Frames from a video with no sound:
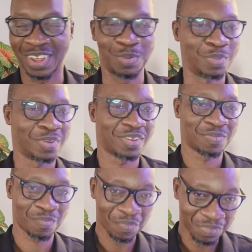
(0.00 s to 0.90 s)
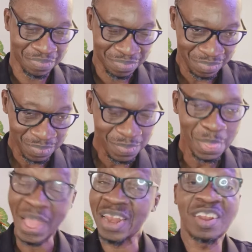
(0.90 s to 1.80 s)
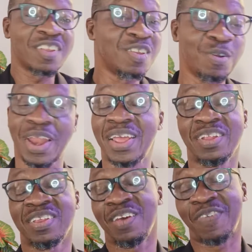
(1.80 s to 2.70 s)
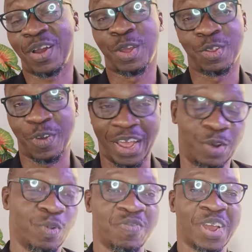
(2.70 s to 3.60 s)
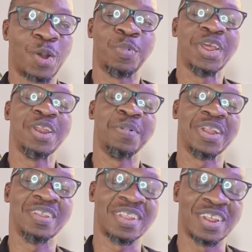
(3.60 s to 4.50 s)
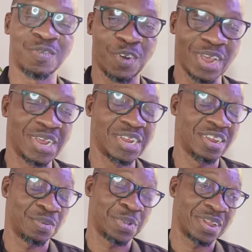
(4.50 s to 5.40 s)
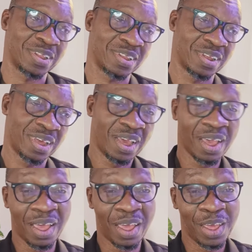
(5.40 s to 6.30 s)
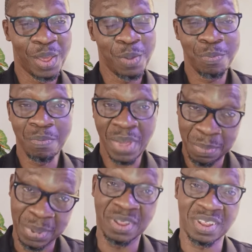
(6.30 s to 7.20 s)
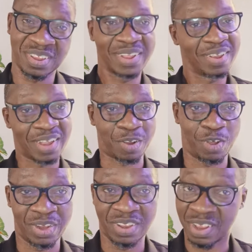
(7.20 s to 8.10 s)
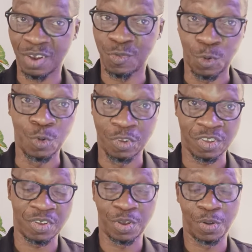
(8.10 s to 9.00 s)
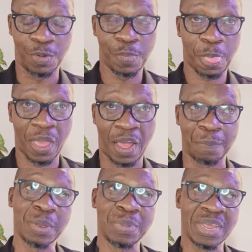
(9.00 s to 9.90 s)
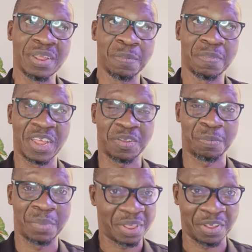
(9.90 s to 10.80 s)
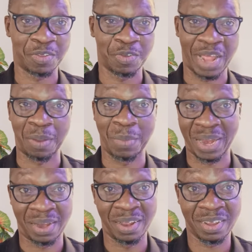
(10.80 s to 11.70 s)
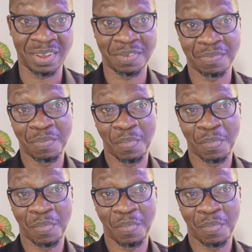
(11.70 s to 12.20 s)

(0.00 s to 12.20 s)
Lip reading: schemes. And it doesn't look like it's ever going to end. We've been complaining about these things for ages, but maybe these things actually cell phones, maybe there's a method to that madness